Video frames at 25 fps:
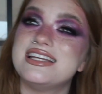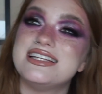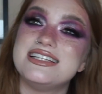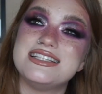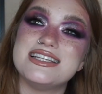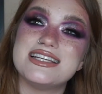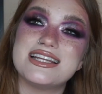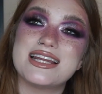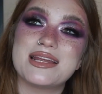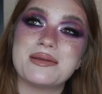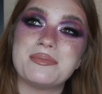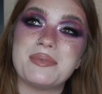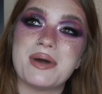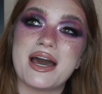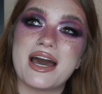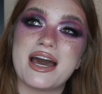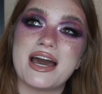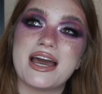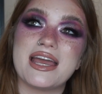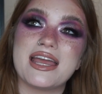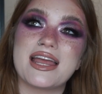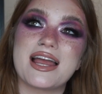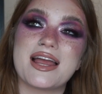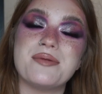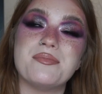did I
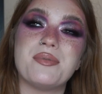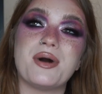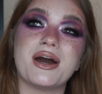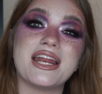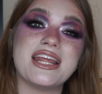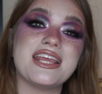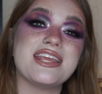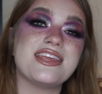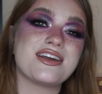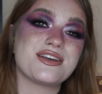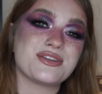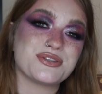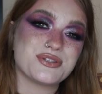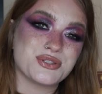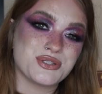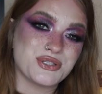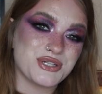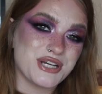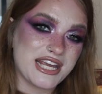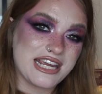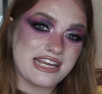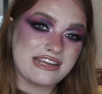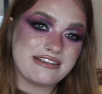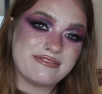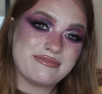buy? I bought it
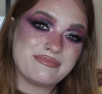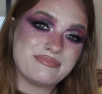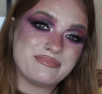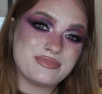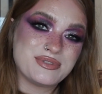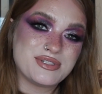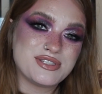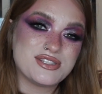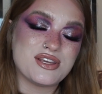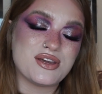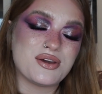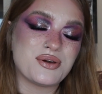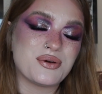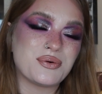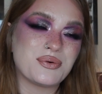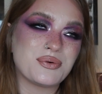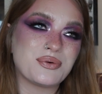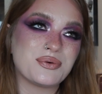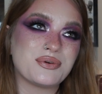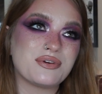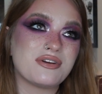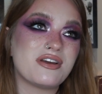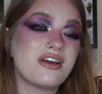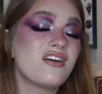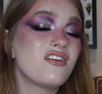yesterday.
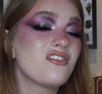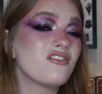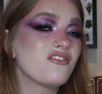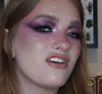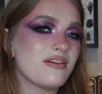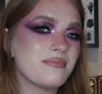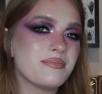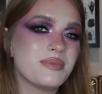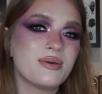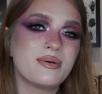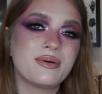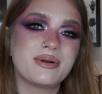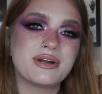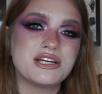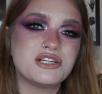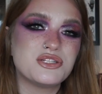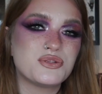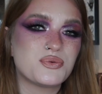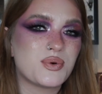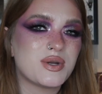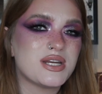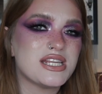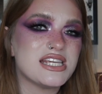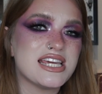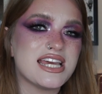So February
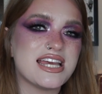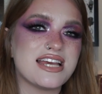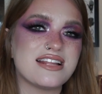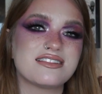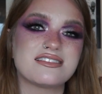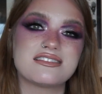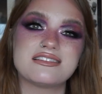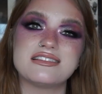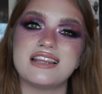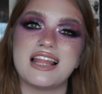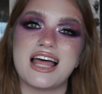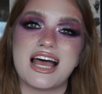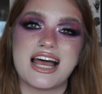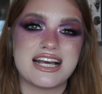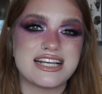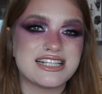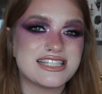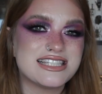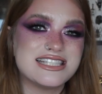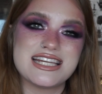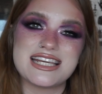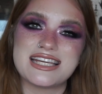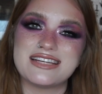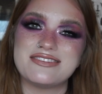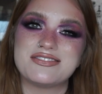28th,
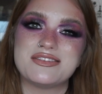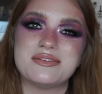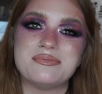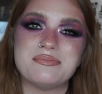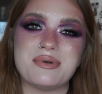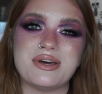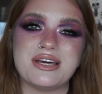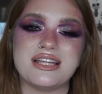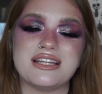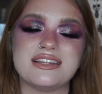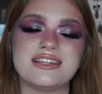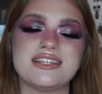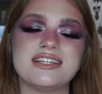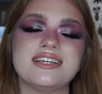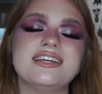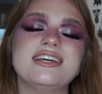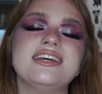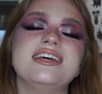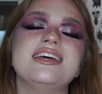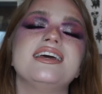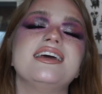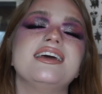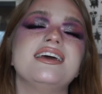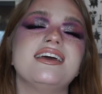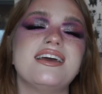last day of the month,
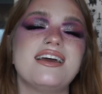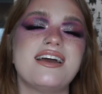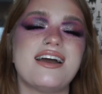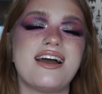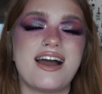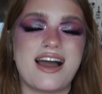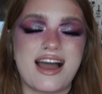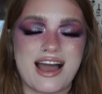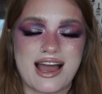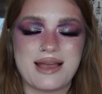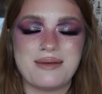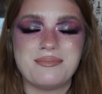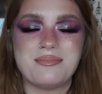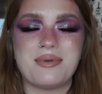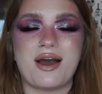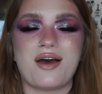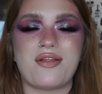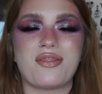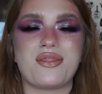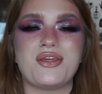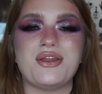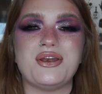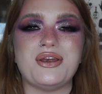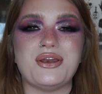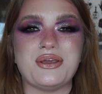I
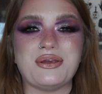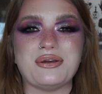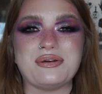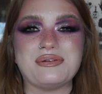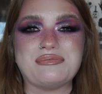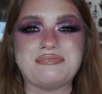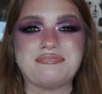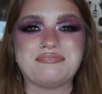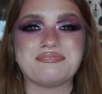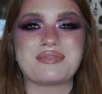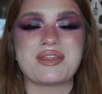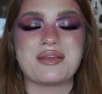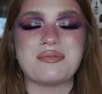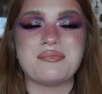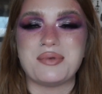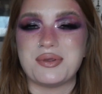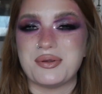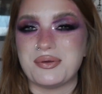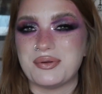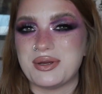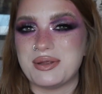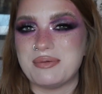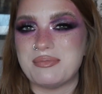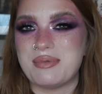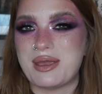bought the new
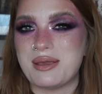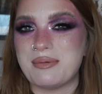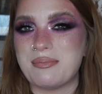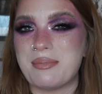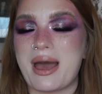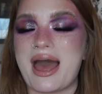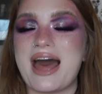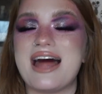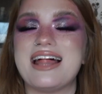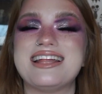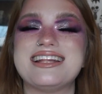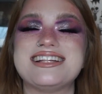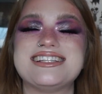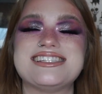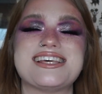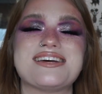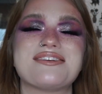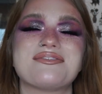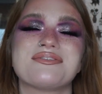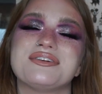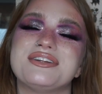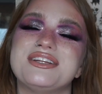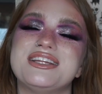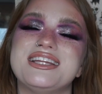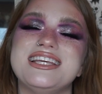Beauty Bay palettes
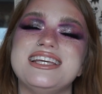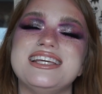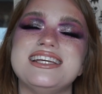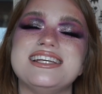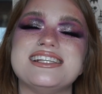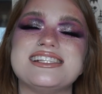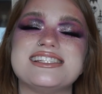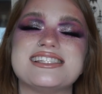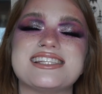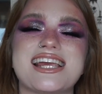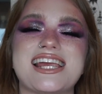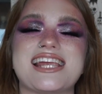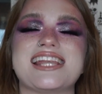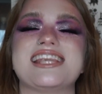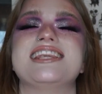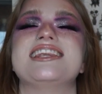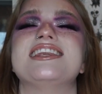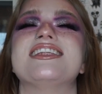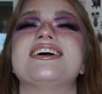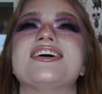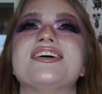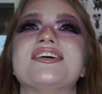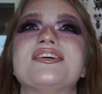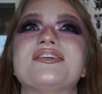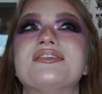that released. I
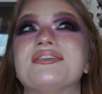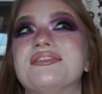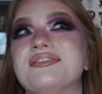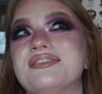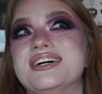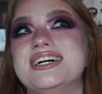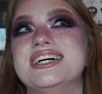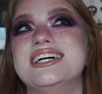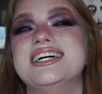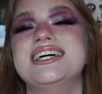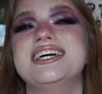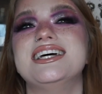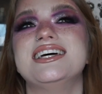know.